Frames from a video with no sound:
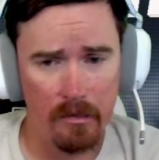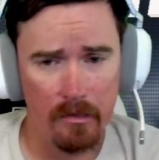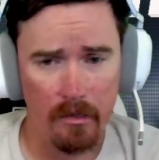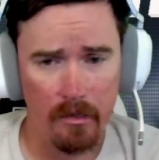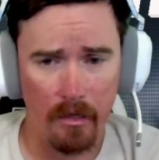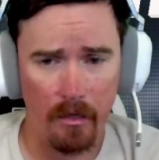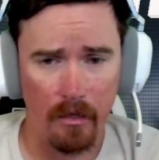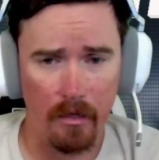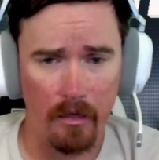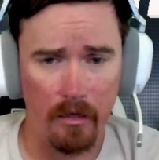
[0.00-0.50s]

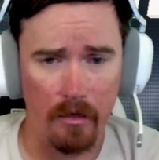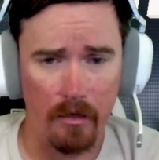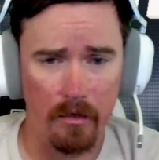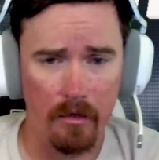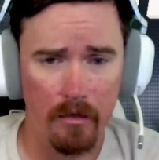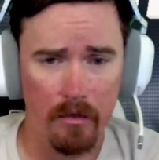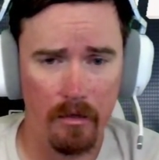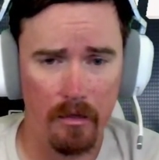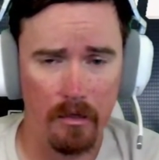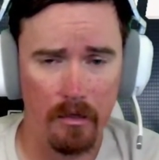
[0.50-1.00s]
and then,
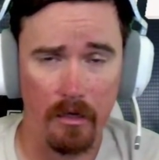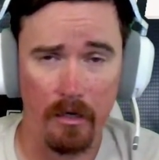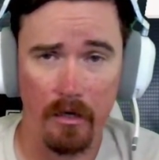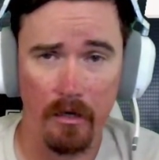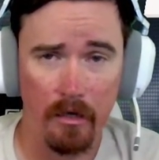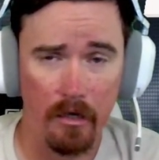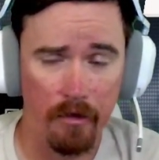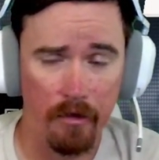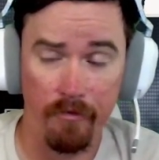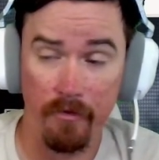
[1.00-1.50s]
yeah,
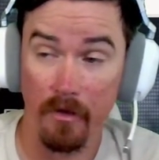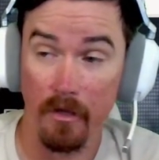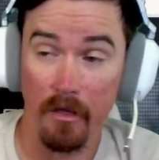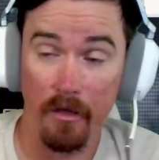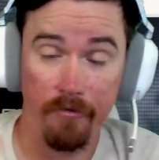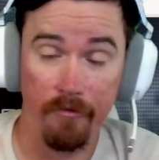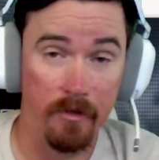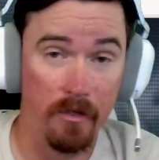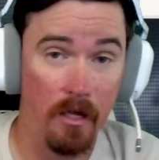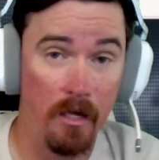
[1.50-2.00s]
if it